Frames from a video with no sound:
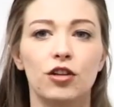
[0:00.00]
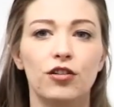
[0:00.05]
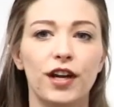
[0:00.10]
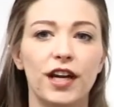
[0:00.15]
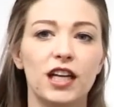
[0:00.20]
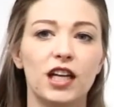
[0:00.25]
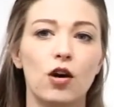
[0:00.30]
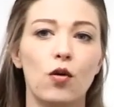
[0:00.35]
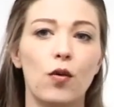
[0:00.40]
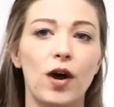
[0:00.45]

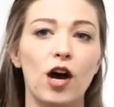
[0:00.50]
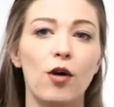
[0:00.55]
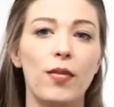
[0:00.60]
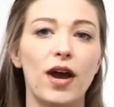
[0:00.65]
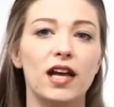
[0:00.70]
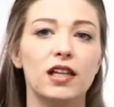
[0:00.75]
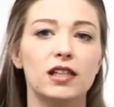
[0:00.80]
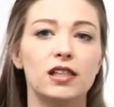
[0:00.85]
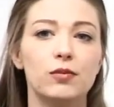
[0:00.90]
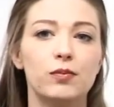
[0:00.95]
Creating a
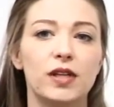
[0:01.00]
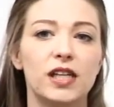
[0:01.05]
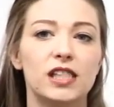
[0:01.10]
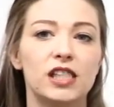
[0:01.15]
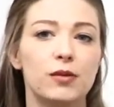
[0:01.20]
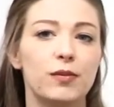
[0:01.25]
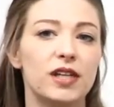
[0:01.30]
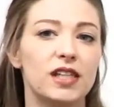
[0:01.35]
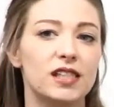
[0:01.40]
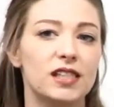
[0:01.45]
well-balanced
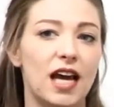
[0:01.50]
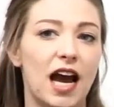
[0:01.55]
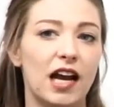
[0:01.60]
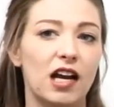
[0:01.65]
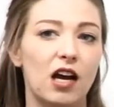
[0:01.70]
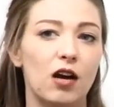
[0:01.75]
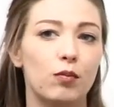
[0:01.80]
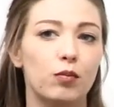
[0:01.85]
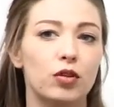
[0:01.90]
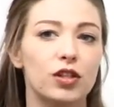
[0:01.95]
PCB
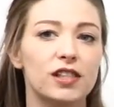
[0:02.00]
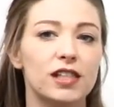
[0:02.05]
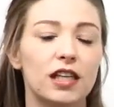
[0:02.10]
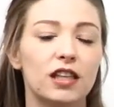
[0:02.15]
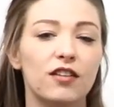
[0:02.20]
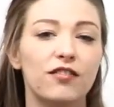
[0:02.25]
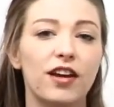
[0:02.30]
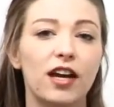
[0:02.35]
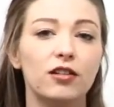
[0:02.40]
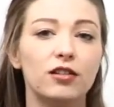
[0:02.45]
stackup will set
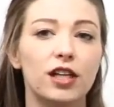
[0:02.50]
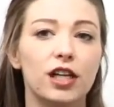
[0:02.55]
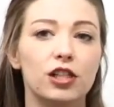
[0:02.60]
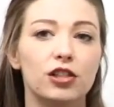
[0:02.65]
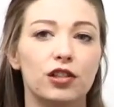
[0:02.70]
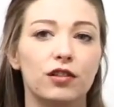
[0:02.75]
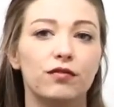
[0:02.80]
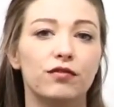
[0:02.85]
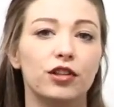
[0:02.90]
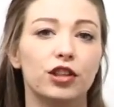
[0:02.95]
the
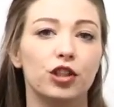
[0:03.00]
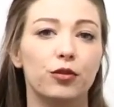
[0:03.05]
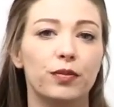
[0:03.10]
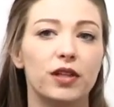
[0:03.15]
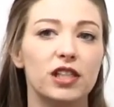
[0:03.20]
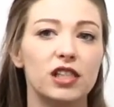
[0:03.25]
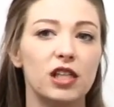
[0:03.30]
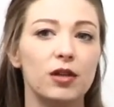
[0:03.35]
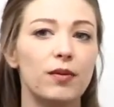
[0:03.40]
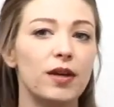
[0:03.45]
foundation for your
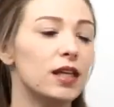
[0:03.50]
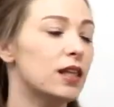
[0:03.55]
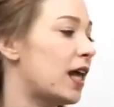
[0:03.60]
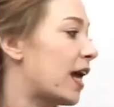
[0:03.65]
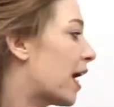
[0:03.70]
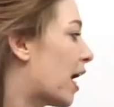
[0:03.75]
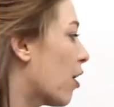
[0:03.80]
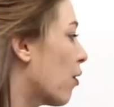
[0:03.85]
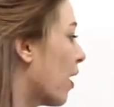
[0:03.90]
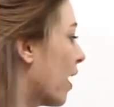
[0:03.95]
PCB
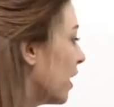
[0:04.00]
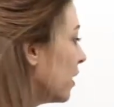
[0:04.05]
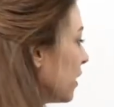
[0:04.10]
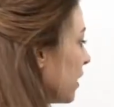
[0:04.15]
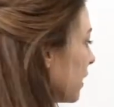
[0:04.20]
layout and